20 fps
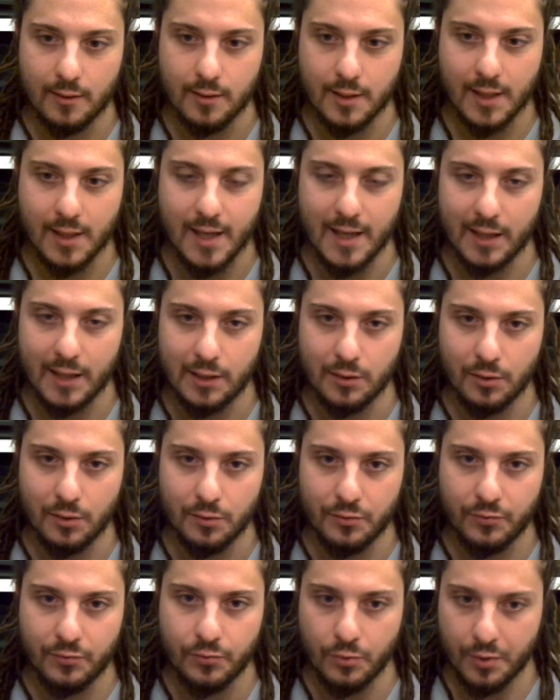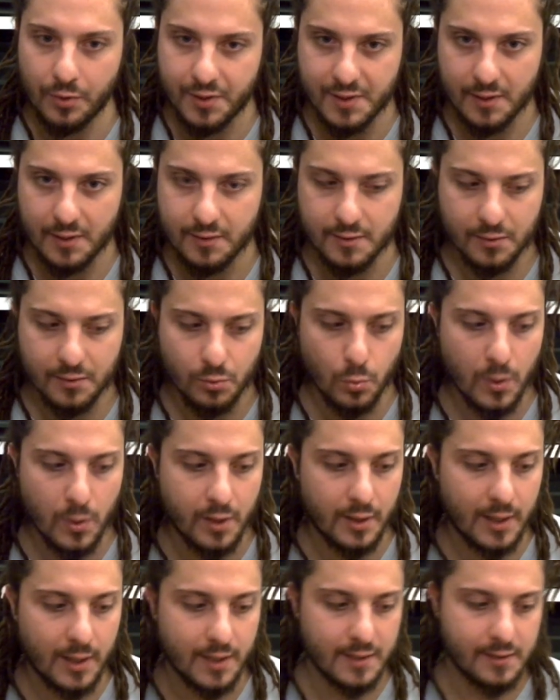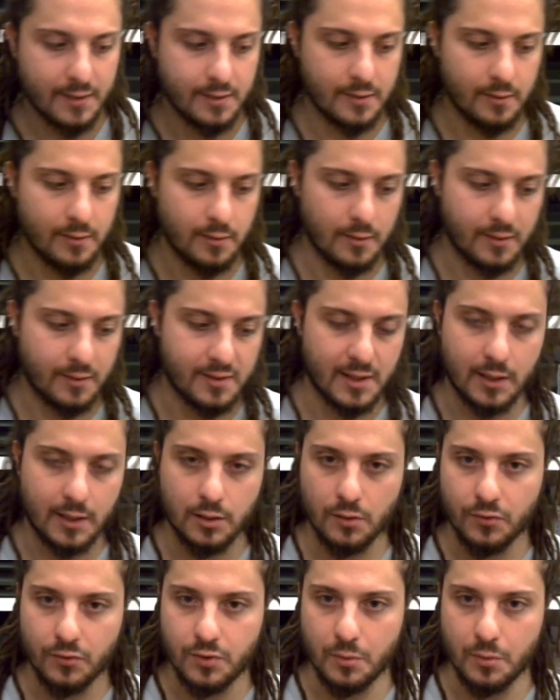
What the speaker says: kind of forces, whereas the sect of